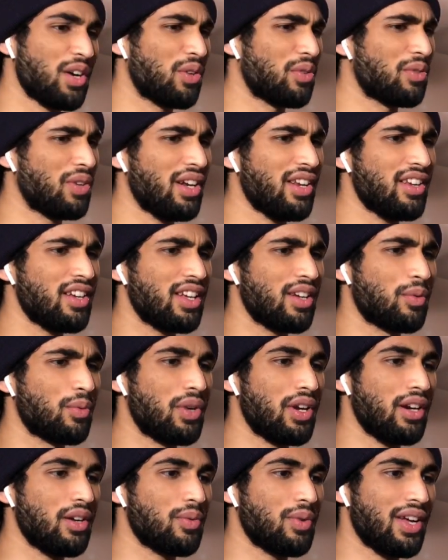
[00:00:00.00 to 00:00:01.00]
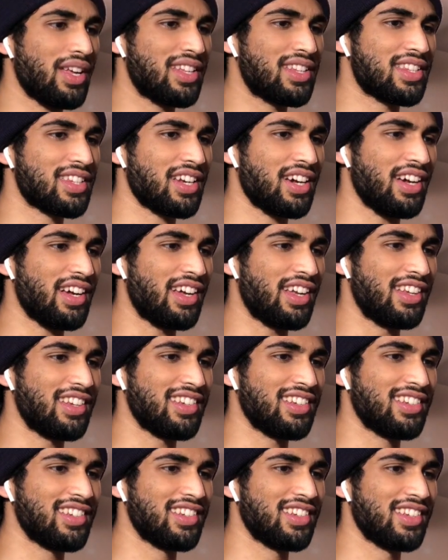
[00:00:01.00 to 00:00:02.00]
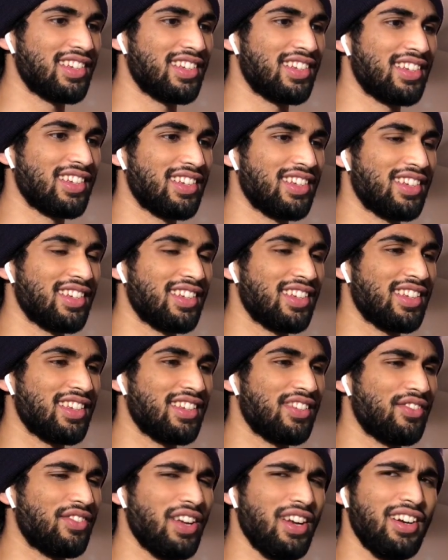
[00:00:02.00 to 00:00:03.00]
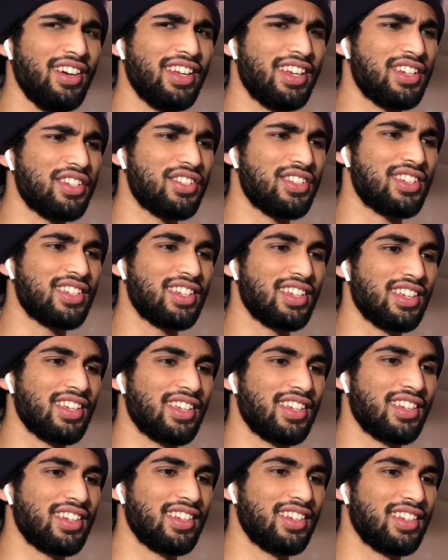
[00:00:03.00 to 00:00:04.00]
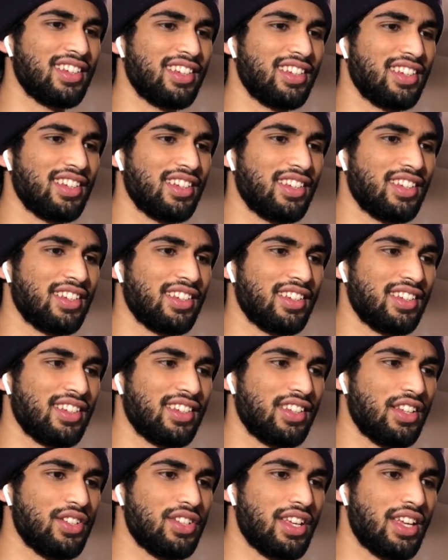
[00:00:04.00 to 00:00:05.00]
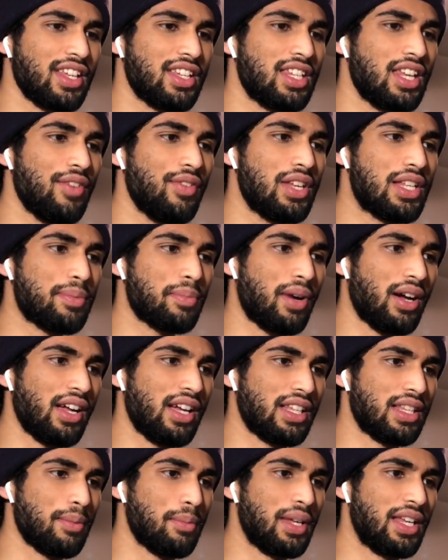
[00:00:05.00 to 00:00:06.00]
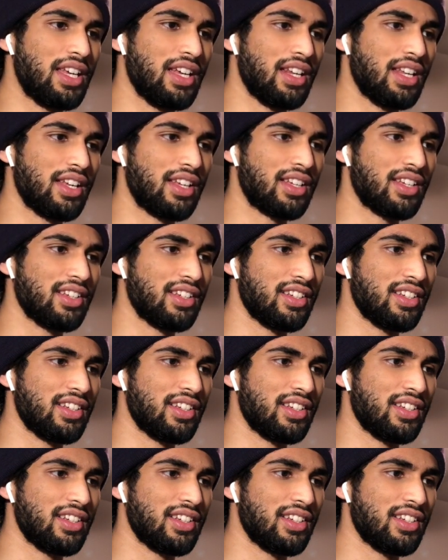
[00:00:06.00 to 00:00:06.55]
What a weird way it's cut. Very interesting. There's like a TV spot at the beginning.